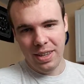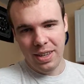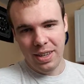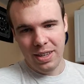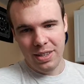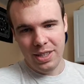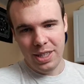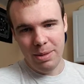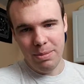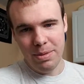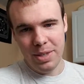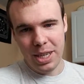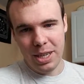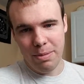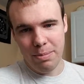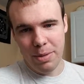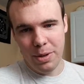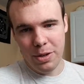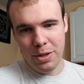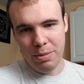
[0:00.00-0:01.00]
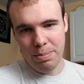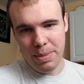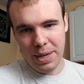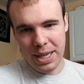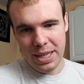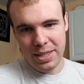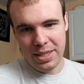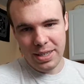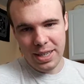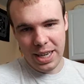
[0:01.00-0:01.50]
Seems like most
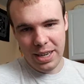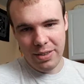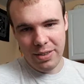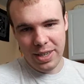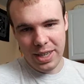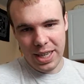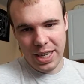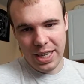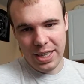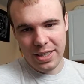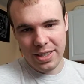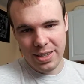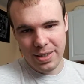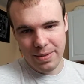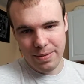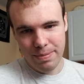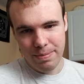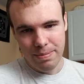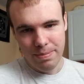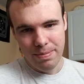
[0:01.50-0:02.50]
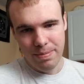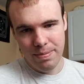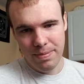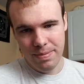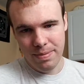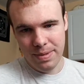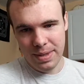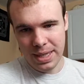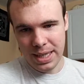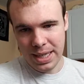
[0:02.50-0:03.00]
pests nowadays
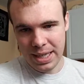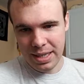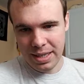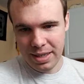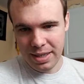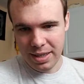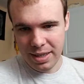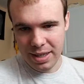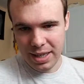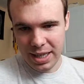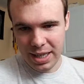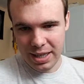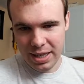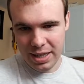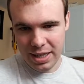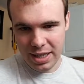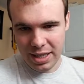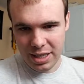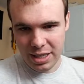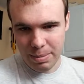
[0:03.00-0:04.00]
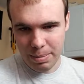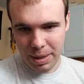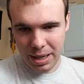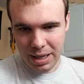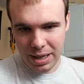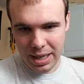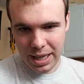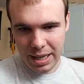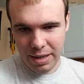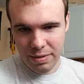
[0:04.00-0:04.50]
that are in the
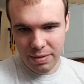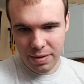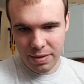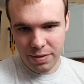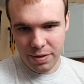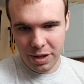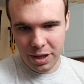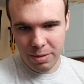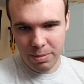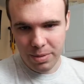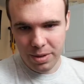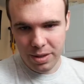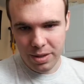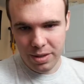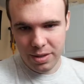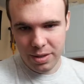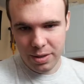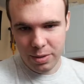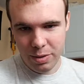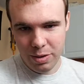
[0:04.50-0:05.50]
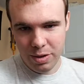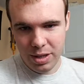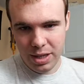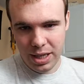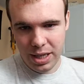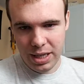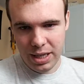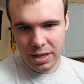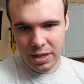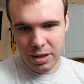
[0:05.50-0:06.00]
spotlight for farmers or
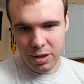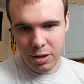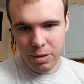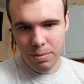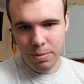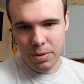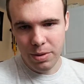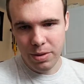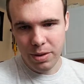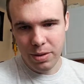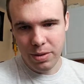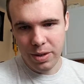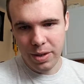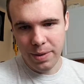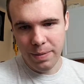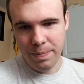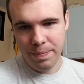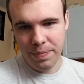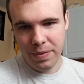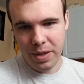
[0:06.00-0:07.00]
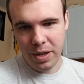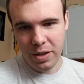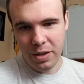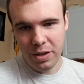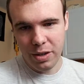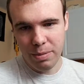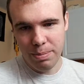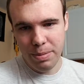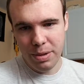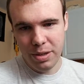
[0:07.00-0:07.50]
the home grower are
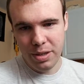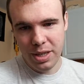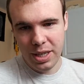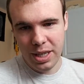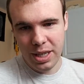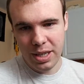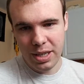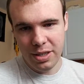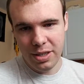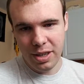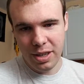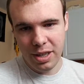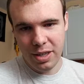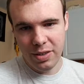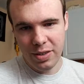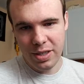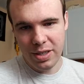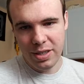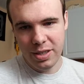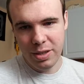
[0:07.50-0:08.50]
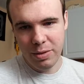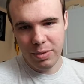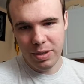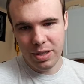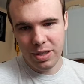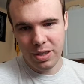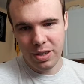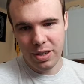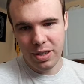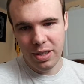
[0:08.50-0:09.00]
all building a tolerance to
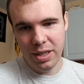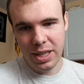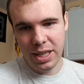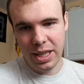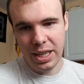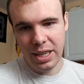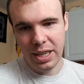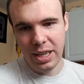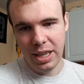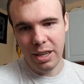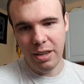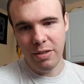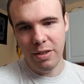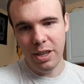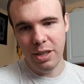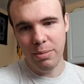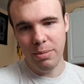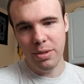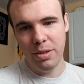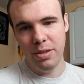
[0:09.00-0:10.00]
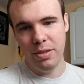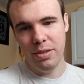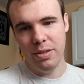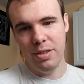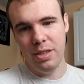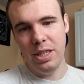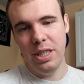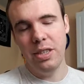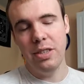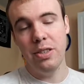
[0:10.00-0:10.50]
what's currently available
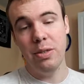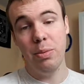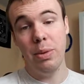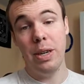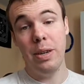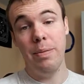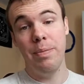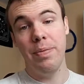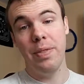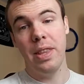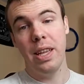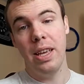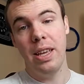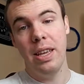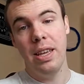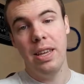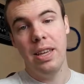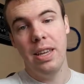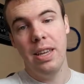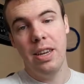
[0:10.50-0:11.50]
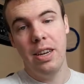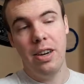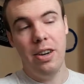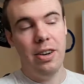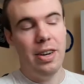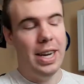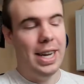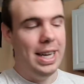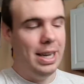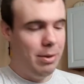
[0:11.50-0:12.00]
to use. Well, all
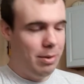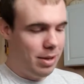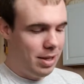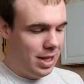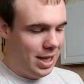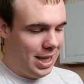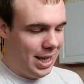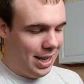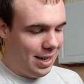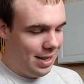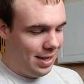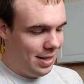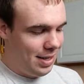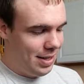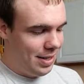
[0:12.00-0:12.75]
right, well like